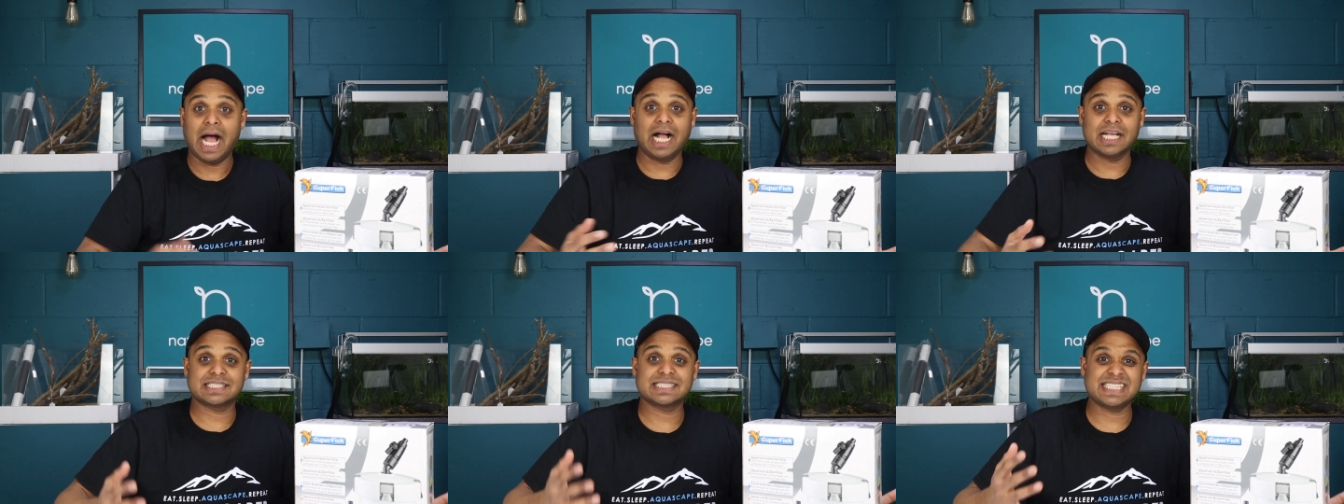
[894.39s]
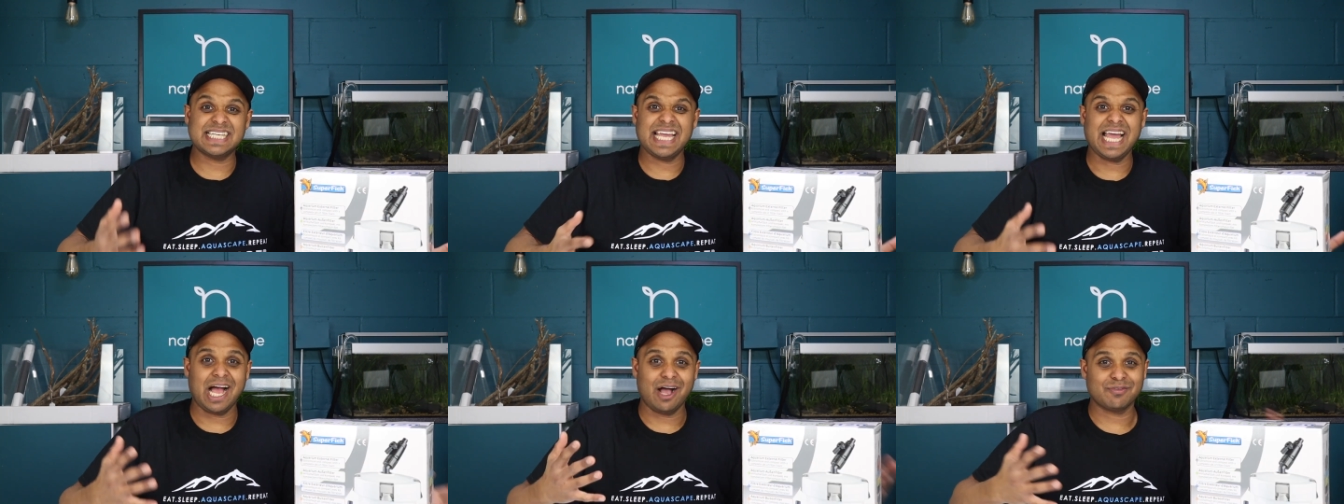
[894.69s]
I'll
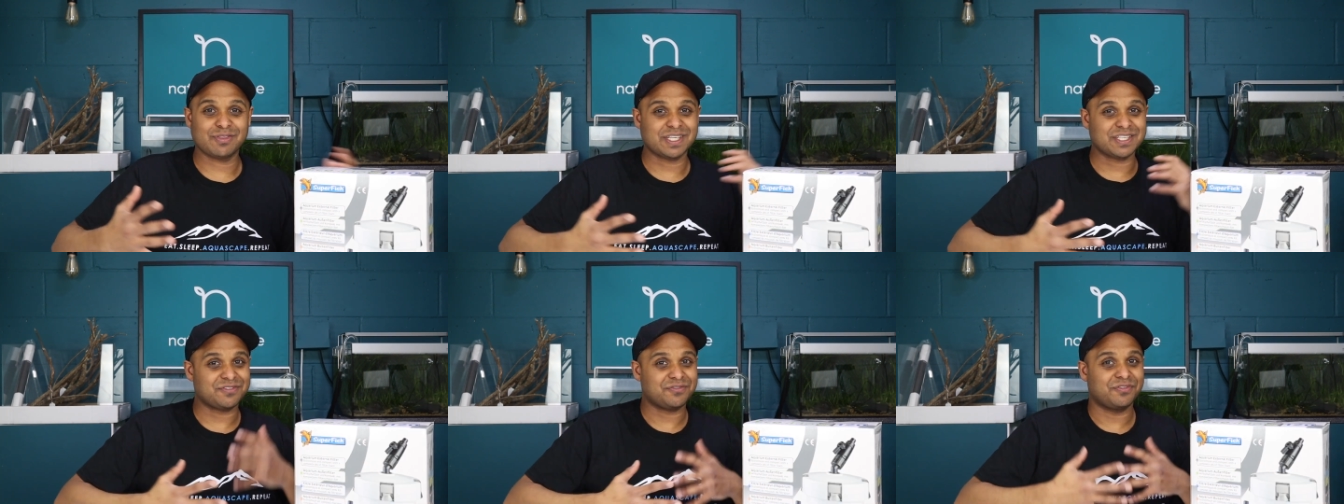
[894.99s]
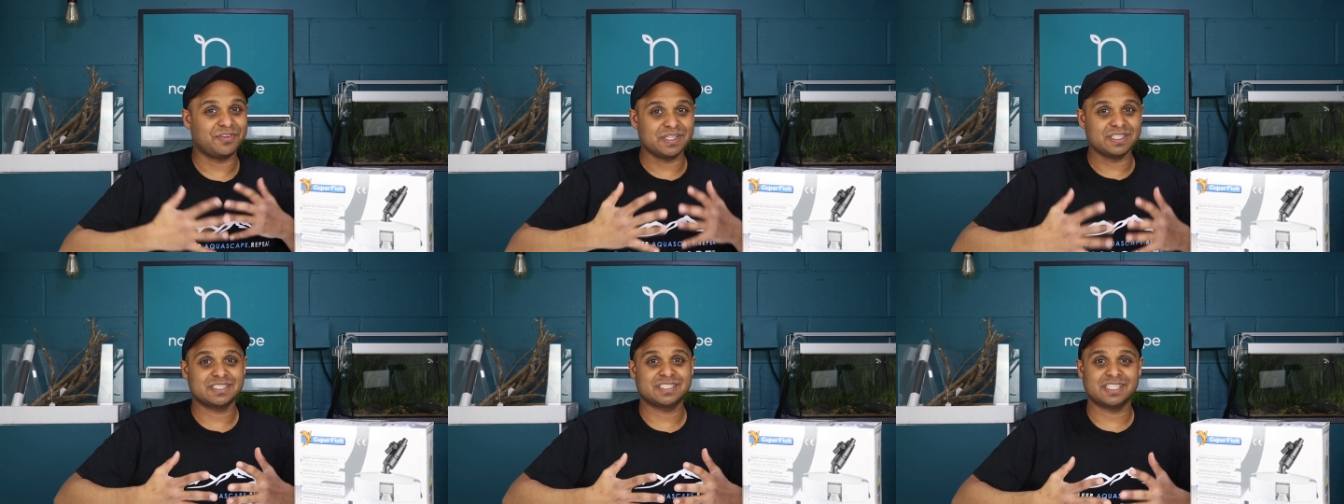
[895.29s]
see how this
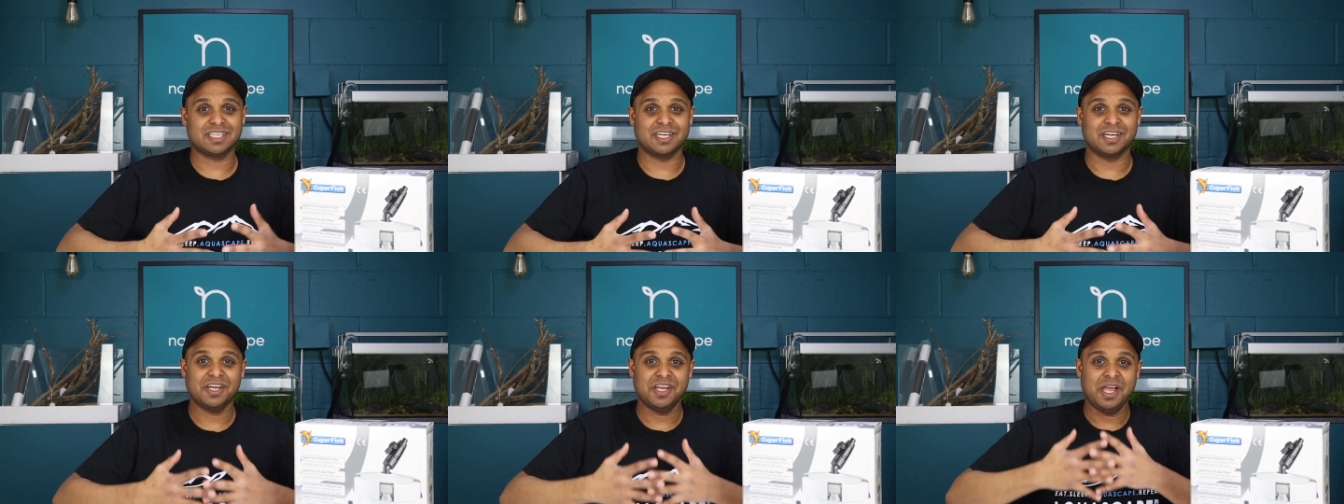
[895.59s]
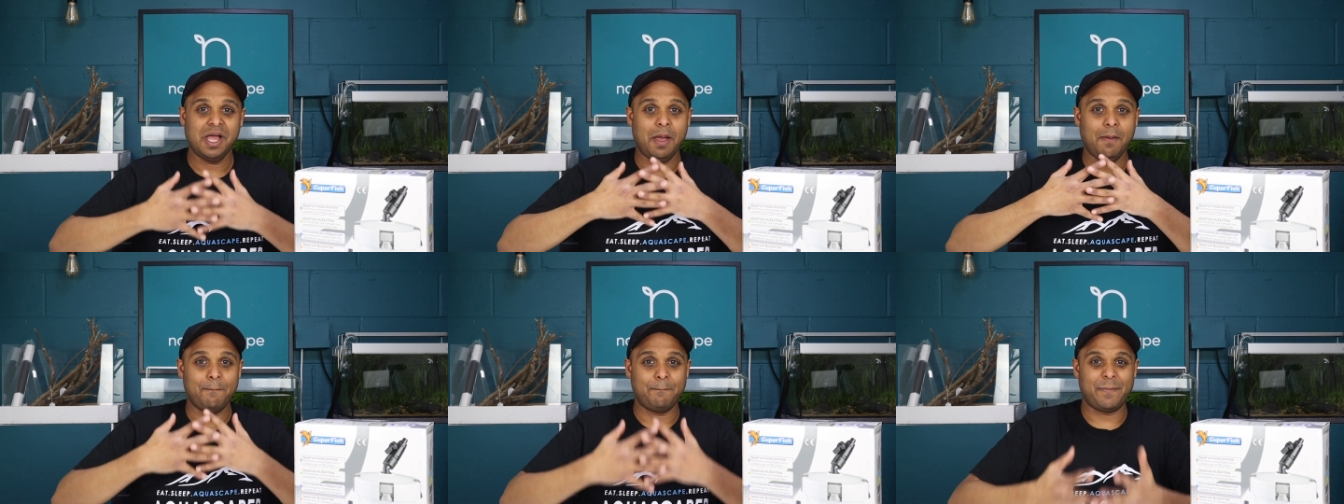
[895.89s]
filter
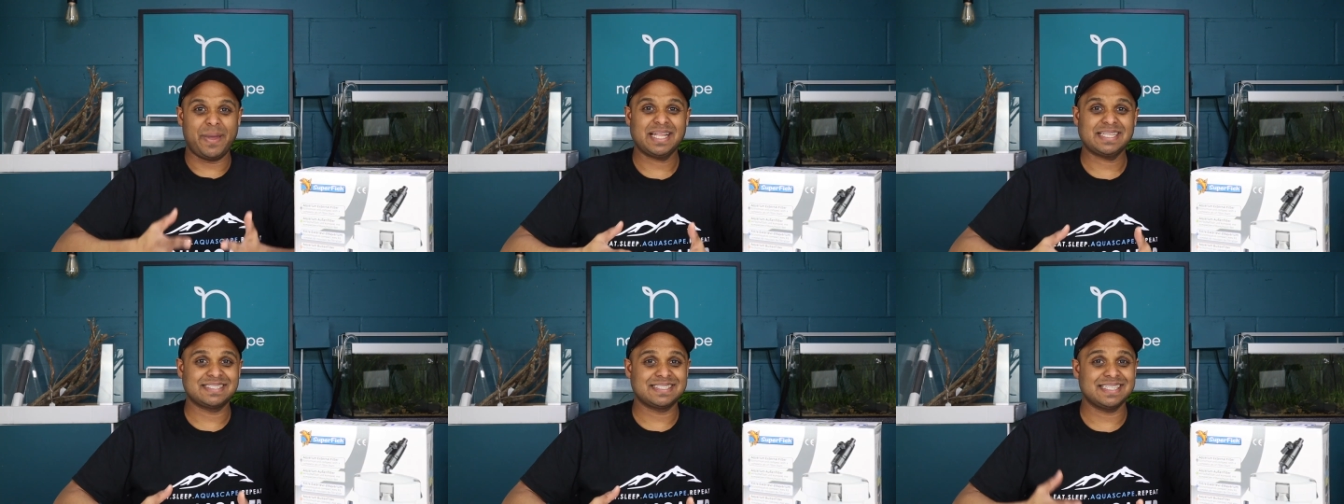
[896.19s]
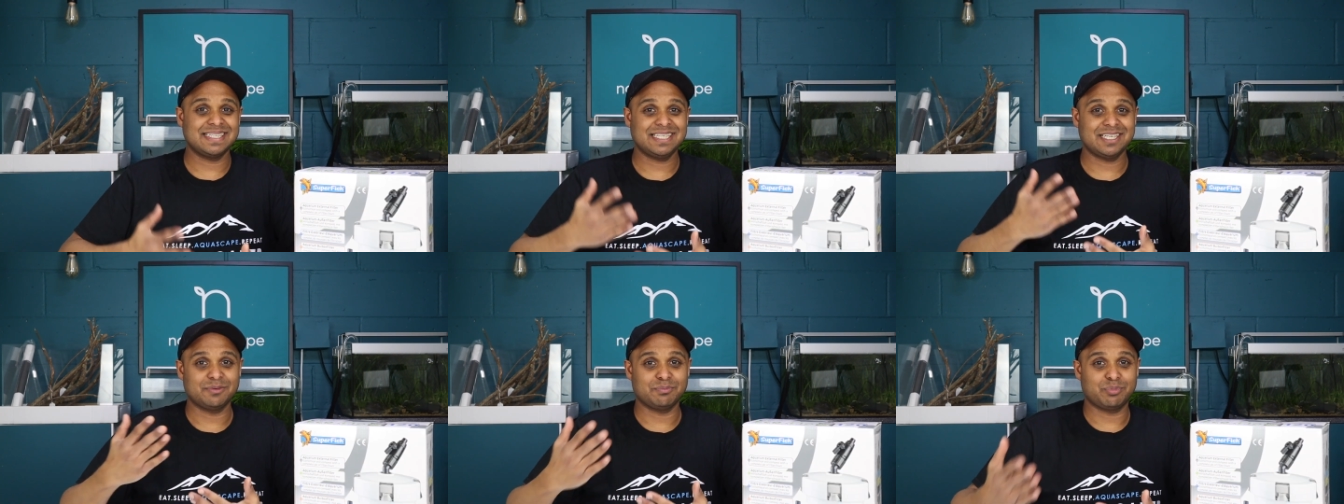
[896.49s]

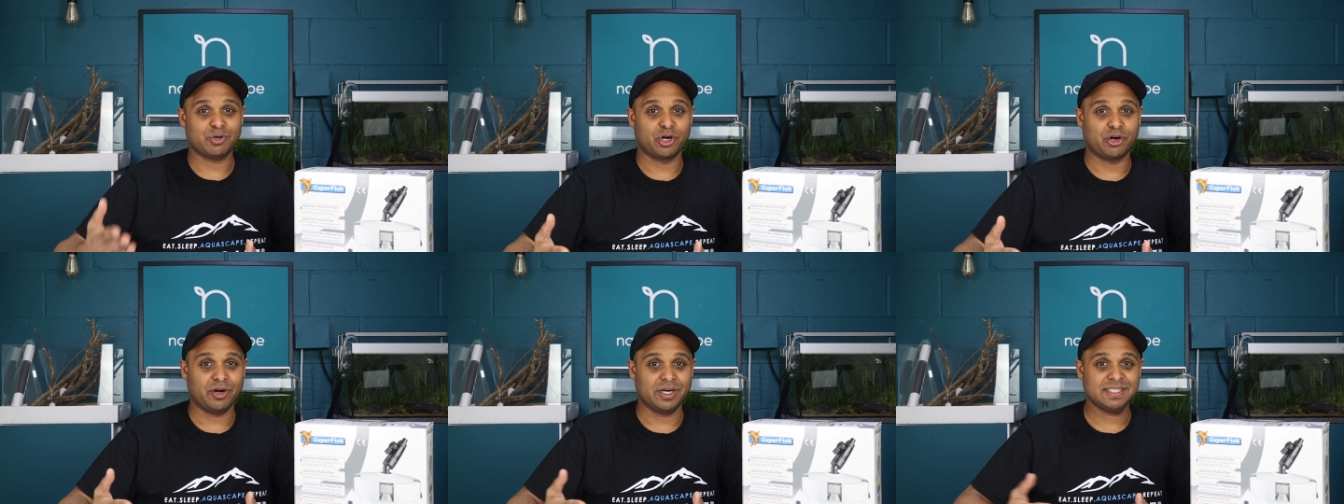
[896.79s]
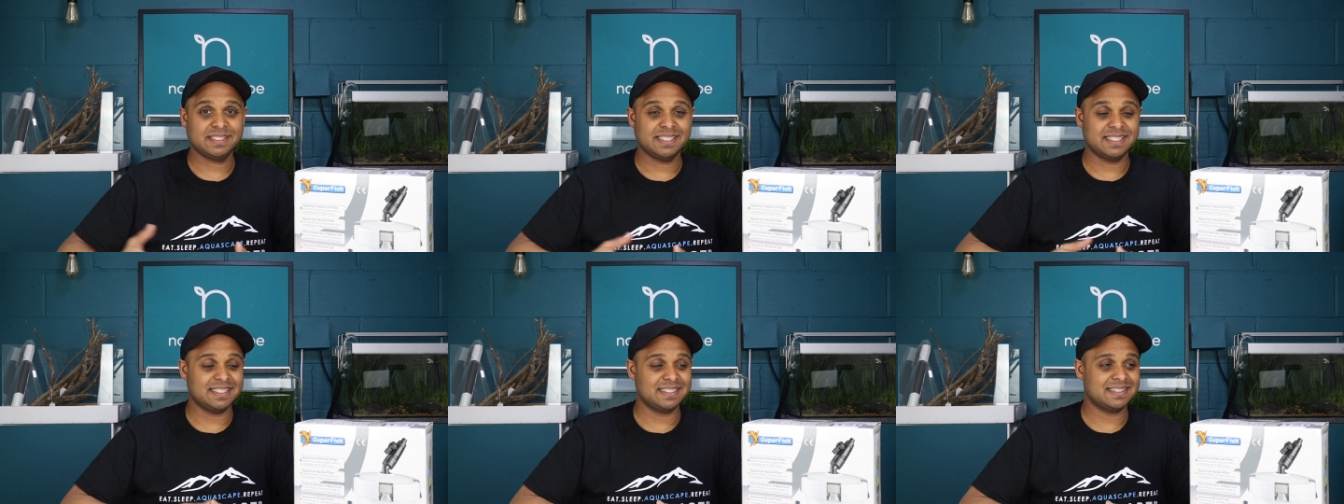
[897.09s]
beds in and
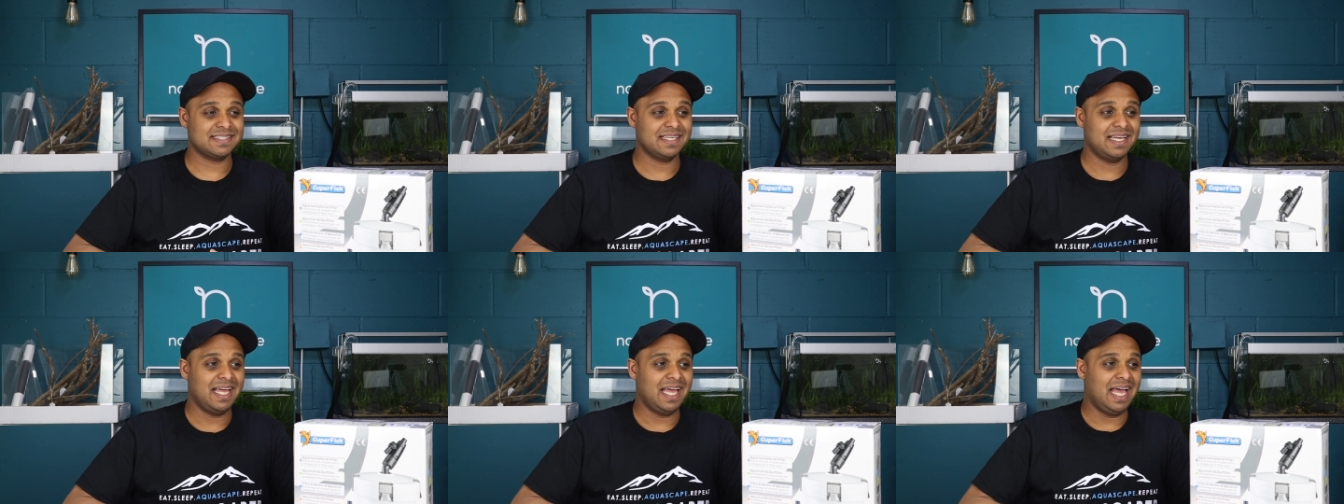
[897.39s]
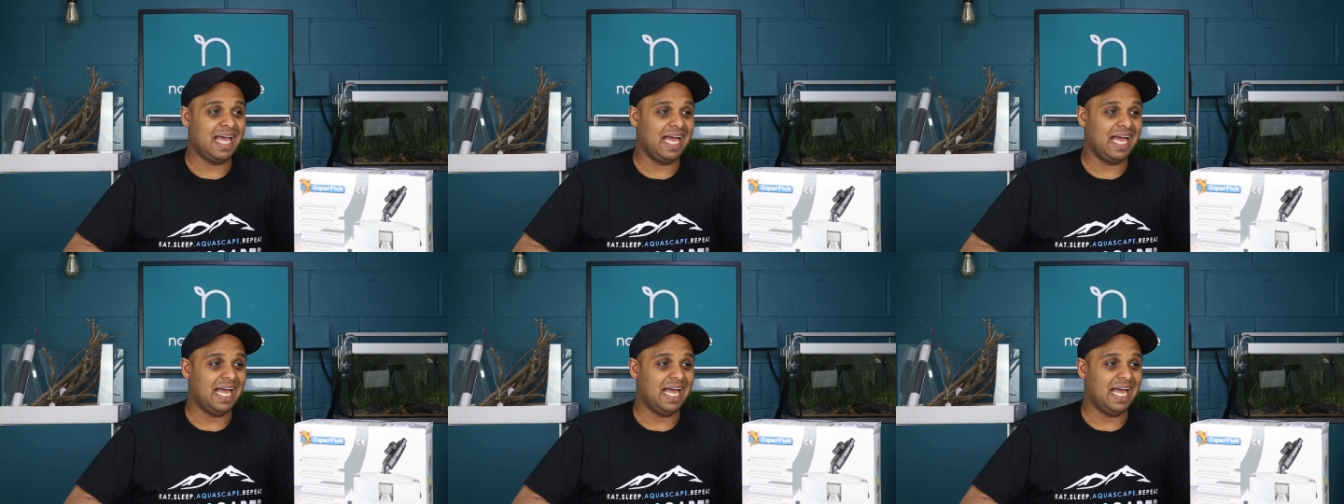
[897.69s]
progresses